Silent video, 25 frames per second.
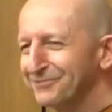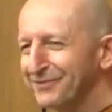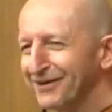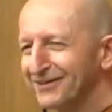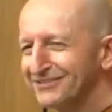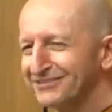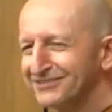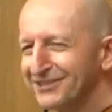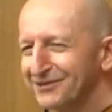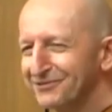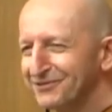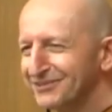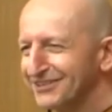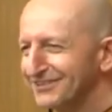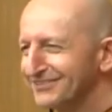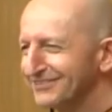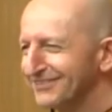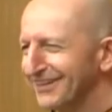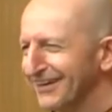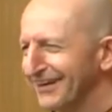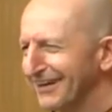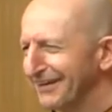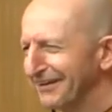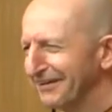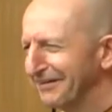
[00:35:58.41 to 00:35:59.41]
Pasna would just
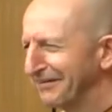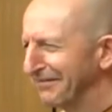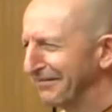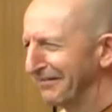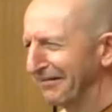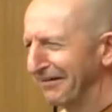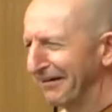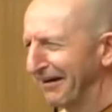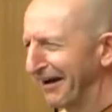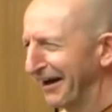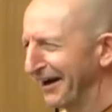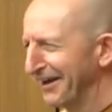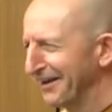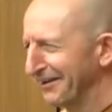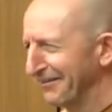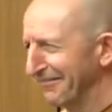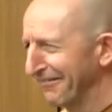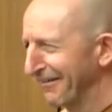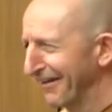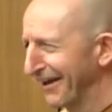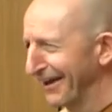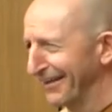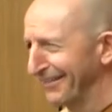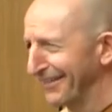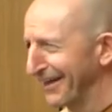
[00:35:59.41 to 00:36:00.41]
say, I don't
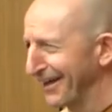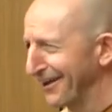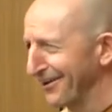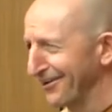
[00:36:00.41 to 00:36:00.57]
like